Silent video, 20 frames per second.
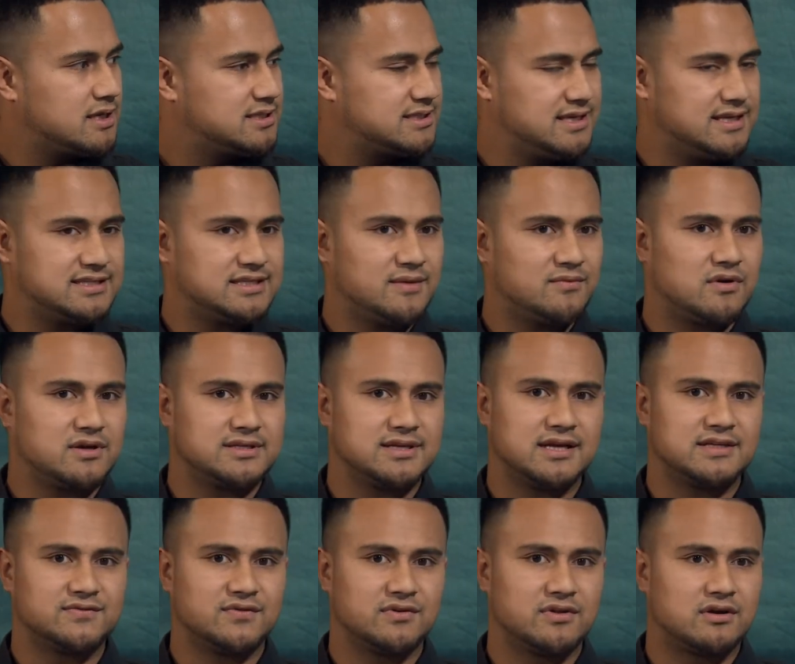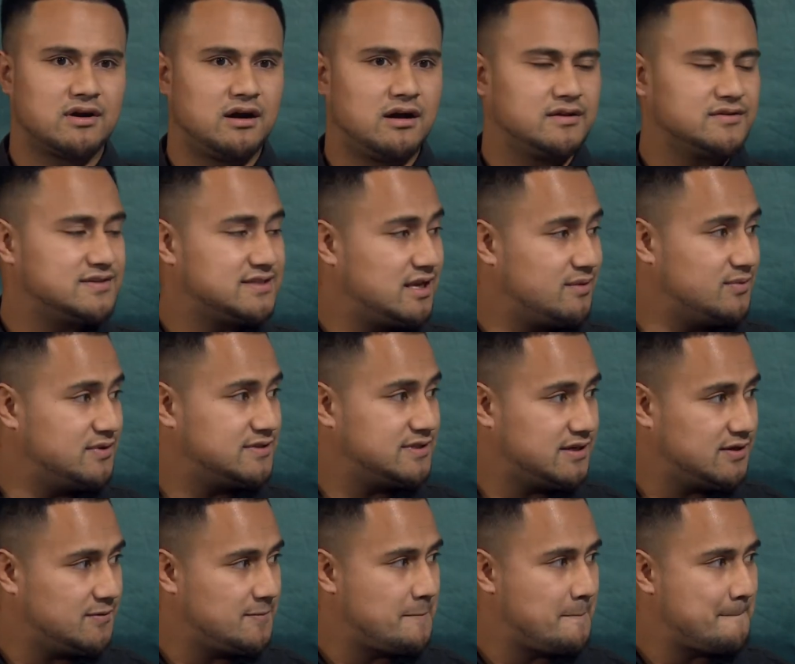CSM stands for the College of San
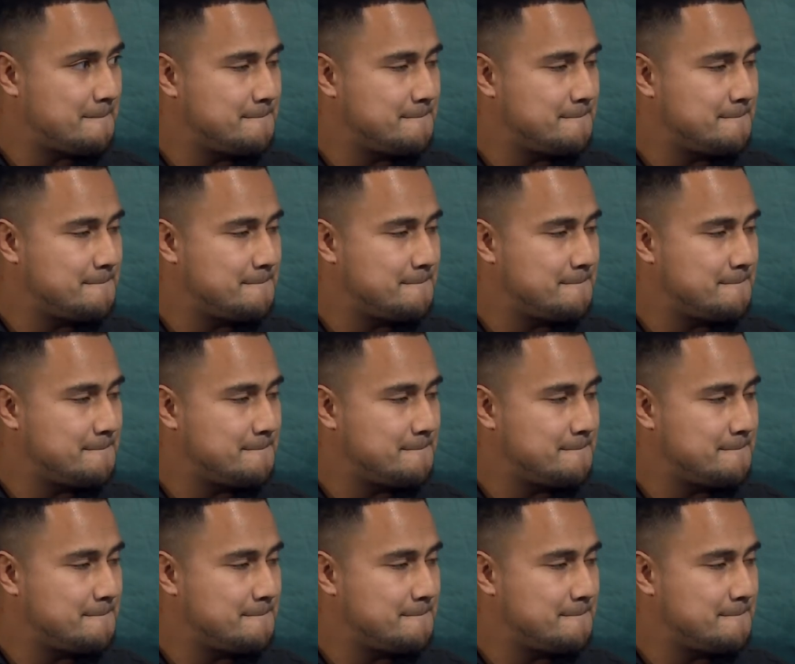Mateo.